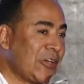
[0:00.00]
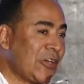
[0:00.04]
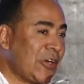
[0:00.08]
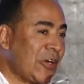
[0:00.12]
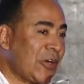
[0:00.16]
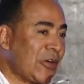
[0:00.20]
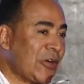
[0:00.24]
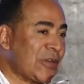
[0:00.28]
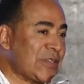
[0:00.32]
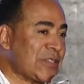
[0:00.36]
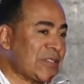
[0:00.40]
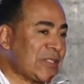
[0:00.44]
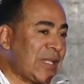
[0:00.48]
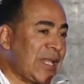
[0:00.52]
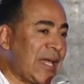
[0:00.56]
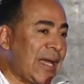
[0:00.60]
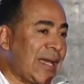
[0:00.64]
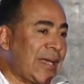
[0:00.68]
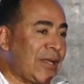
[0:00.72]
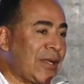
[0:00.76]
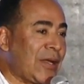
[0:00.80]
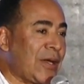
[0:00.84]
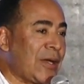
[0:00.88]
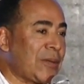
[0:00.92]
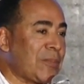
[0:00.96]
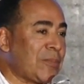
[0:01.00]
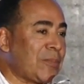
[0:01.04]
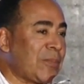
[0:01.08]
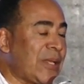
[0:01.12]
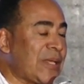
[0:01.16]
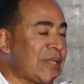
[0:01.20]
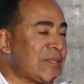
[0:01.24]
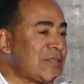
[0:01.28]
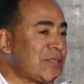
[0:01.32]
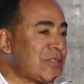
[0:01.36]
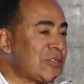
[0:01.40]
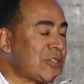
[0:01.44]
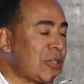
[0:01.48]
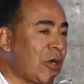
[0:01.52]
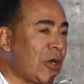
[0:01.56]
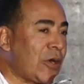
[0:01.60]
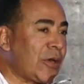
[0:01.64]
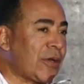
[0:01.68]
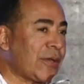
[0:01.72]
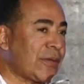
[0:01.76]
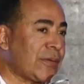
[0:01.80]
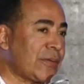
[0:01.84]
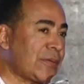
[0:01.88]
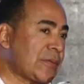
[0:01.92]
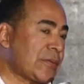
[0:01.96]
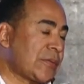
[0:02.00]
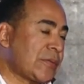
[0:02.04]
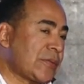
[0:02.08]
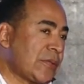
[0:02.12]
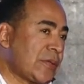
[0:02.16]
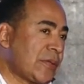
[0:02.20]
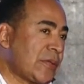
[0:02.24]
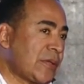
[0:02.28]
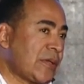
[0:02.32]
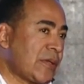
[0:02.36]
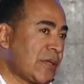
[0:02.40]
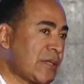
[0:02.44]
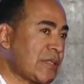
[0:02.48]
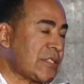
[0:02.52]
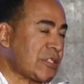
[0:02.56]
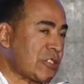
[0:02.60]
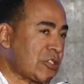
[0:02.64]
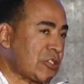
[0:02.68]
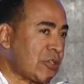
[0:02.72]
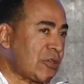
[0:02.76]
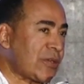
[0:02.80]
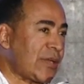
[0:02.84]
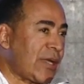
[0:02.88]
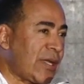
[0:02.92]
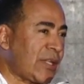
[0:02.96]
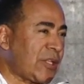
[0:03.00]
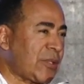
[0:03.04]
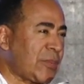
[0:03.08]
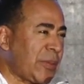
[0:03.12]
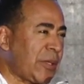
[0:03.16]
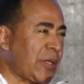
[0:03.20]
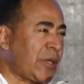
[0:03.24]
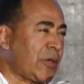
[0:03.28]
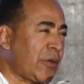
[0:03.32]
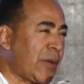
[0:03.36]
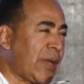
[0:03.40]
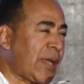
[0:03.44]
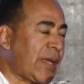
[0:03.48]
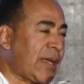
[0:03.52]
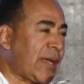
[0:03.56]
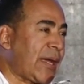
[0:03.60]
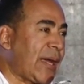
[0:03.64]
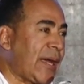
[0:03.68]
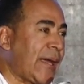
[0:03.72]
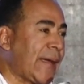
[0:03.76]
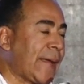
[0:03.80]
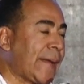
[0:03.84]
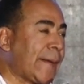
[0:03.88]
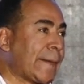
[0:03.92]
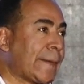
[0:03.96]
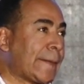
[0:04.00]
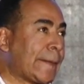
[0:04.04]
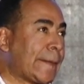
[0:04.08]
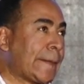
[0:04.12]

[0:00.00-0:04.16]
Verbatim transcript: or his light on, bless his heart, because he turned out to be a great guy.